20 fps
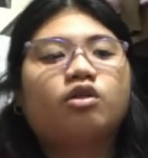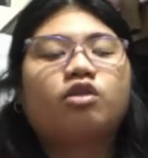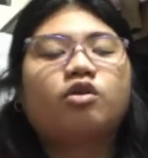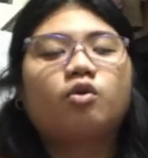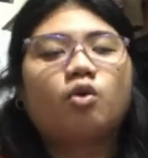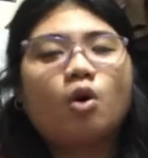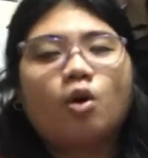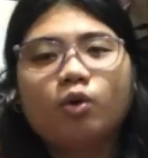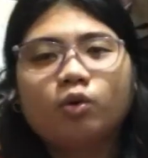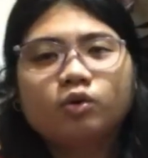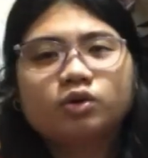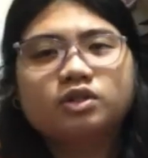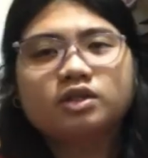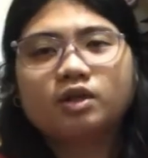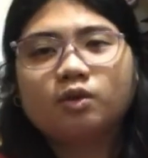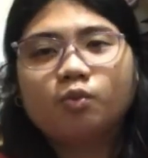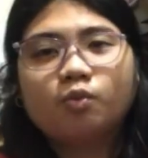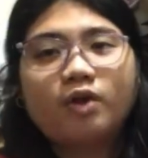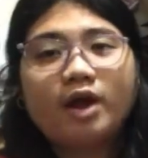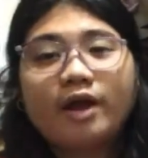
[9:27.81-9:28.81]
throws
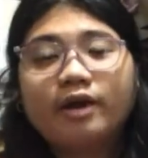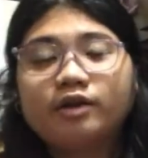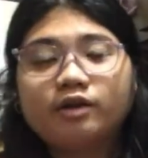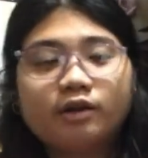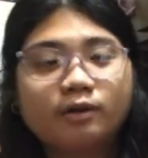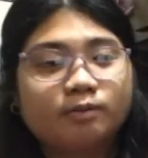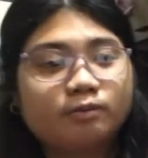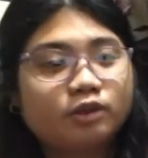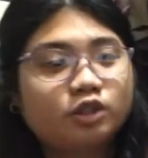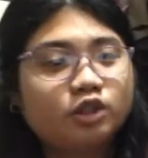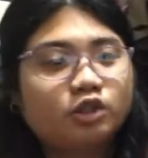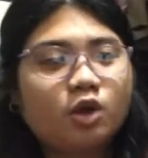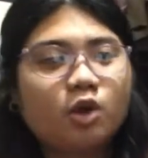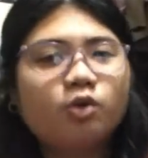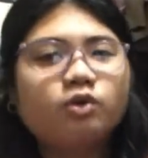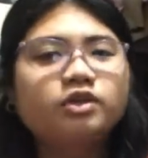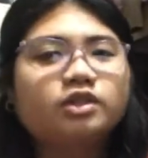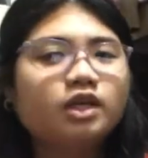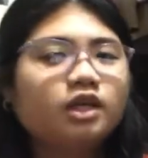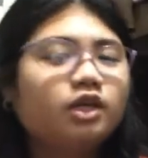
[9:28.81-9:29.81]
random
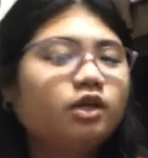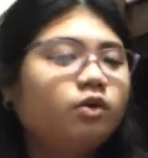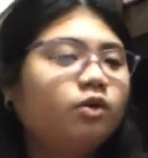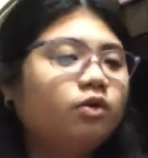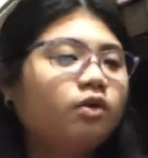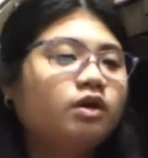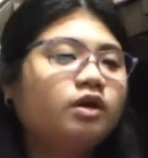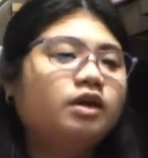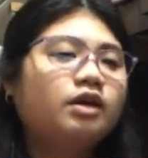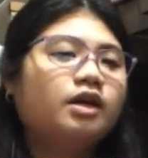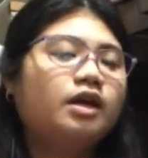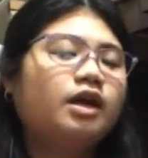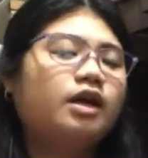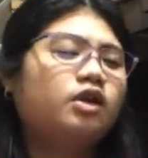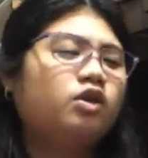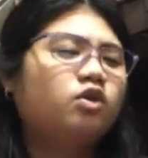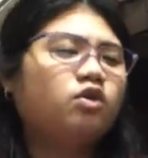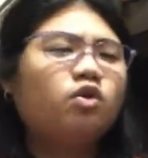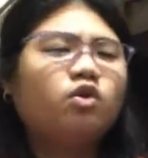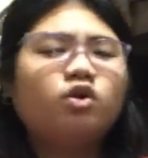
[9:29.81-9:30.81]
stones at you
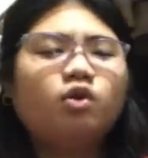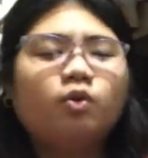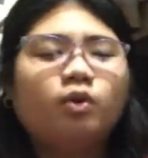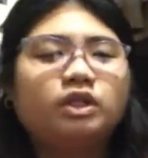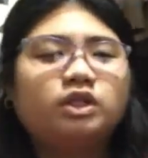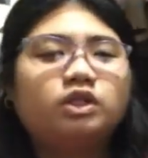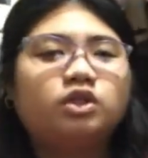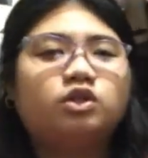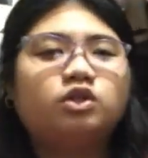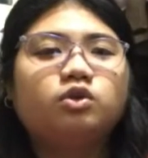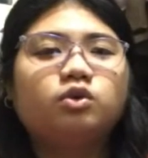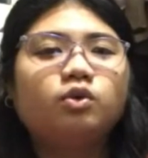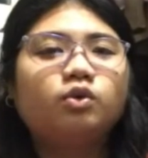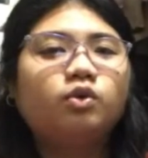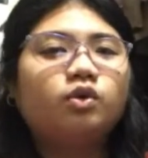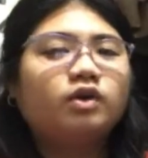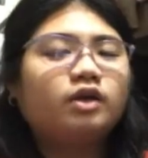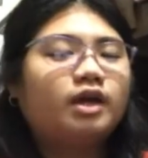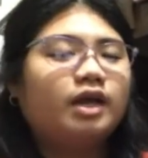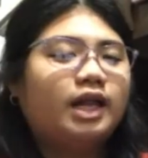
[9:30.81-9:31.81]
and you don't know what to do,